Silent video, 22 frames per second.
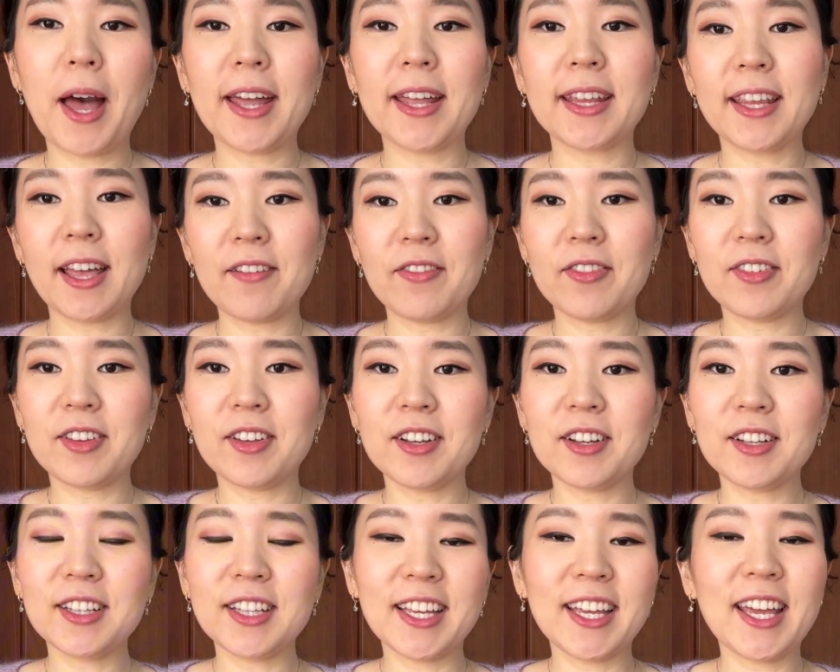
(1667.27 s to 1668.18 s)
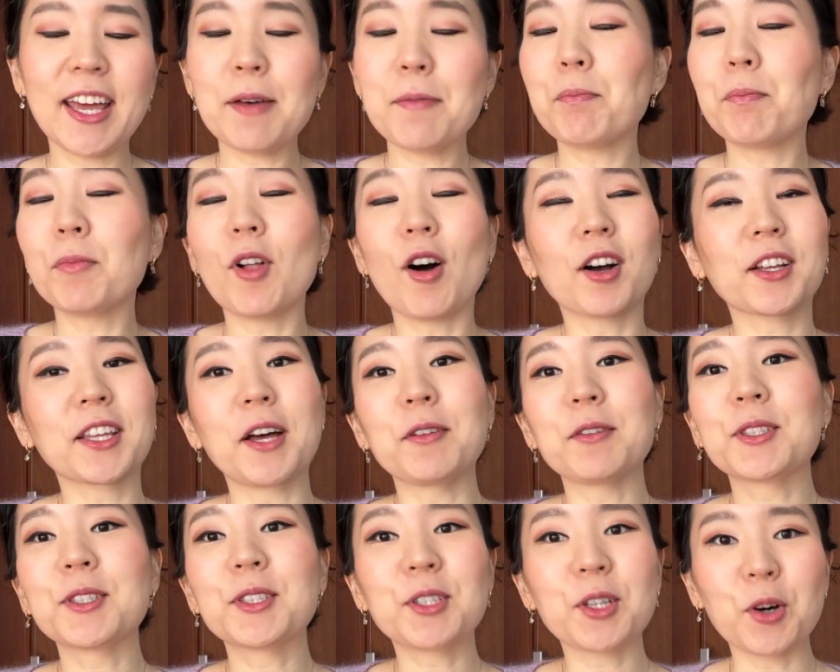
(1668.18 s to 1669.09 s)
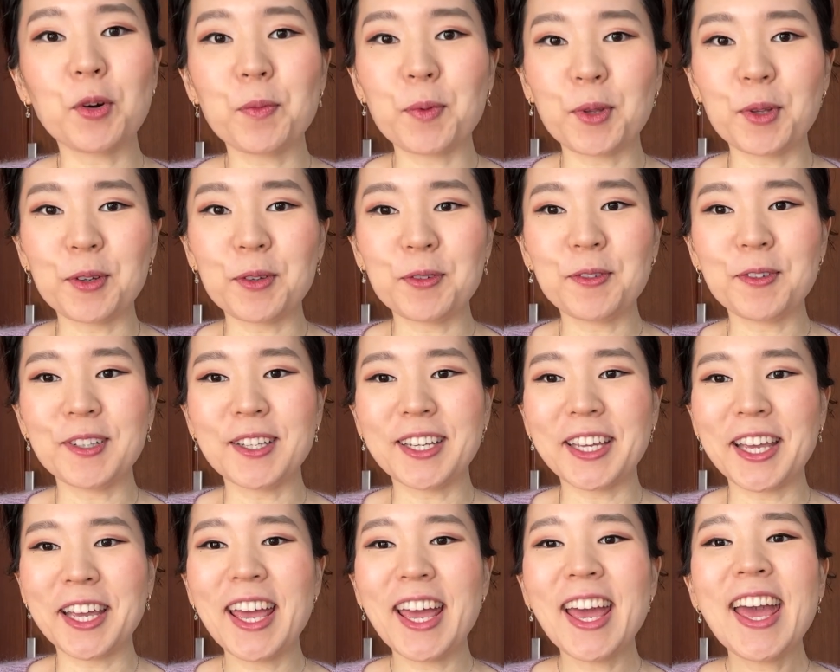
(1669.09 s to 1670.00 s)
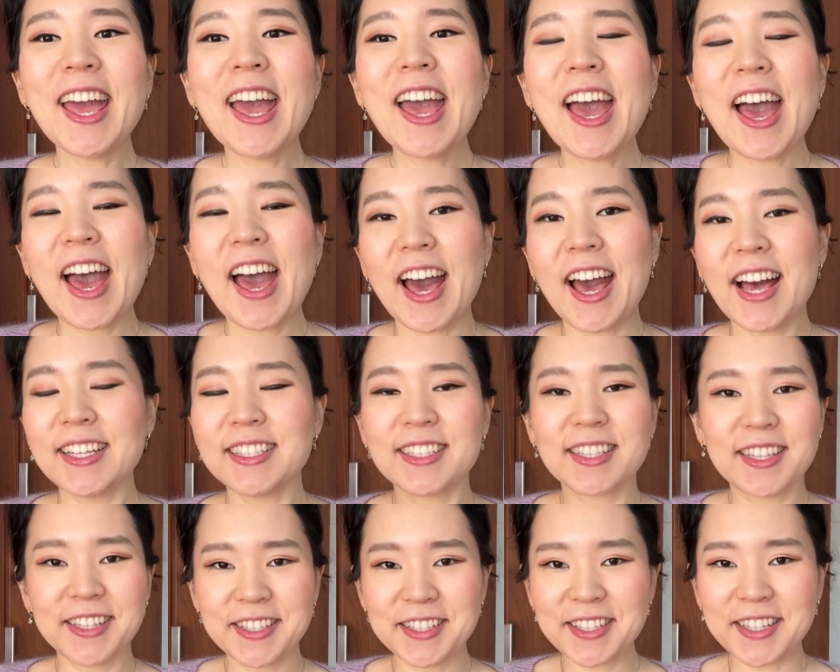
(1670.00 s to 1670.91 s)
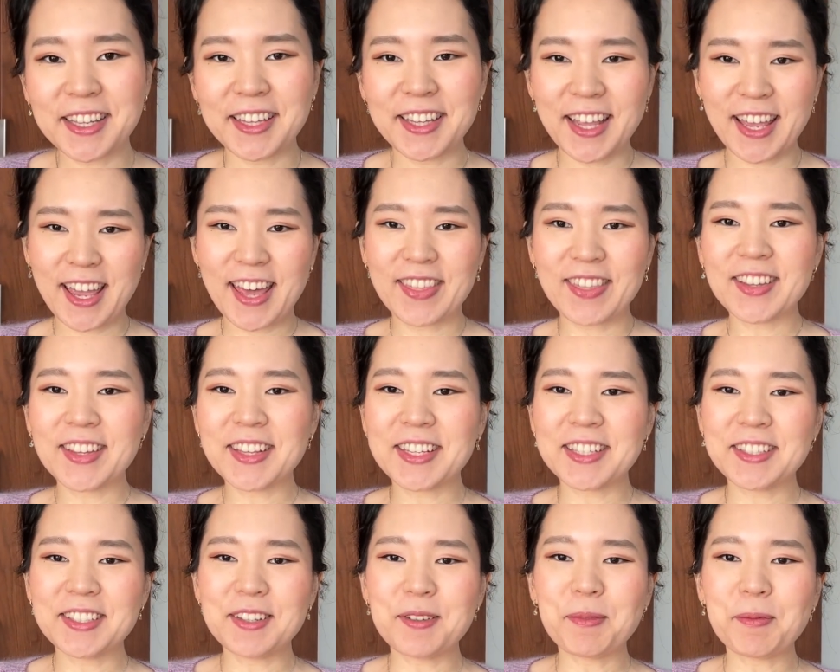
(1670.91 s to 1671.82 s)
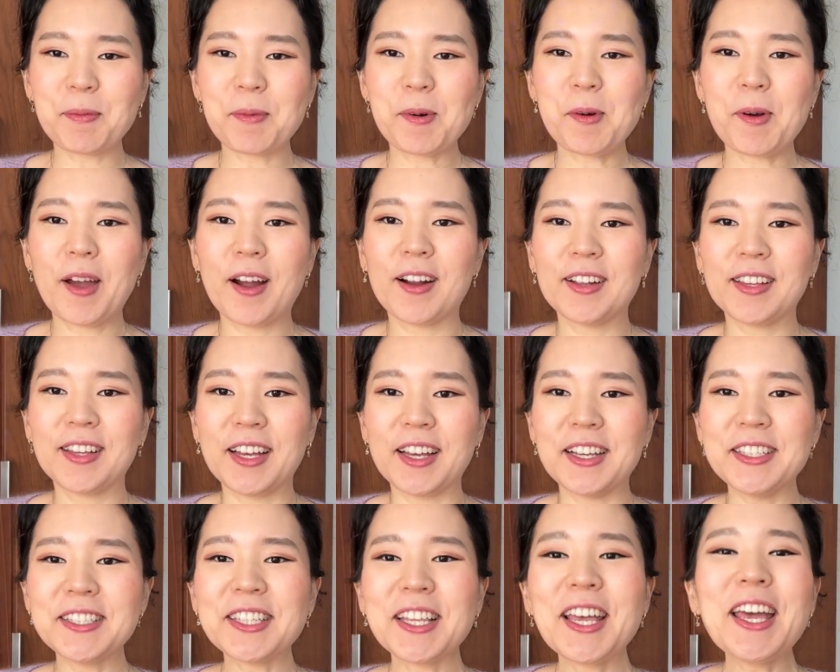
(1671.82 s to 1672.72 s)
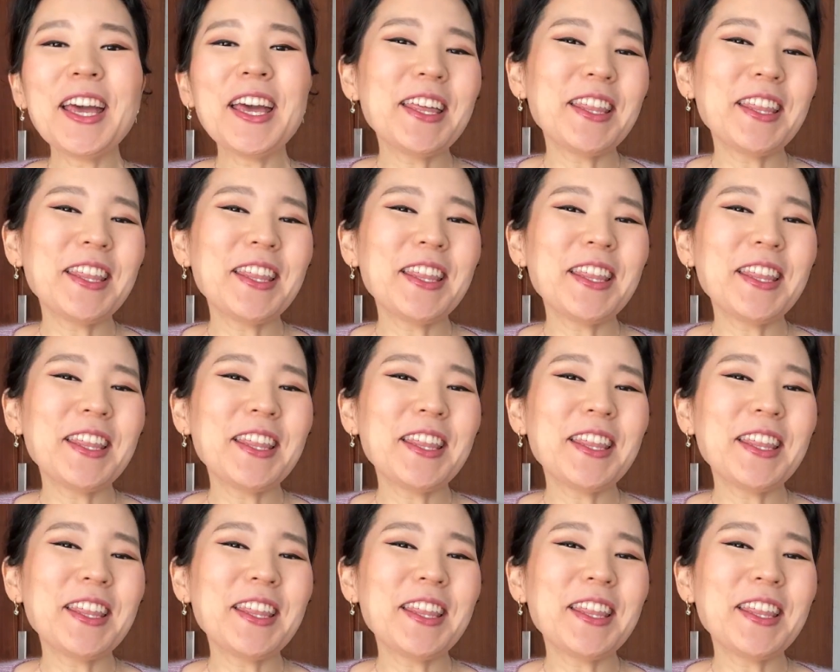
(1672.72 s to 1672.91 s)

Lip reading: It blocked out so beautifully as the Sunday and the Tynn silk mohair does.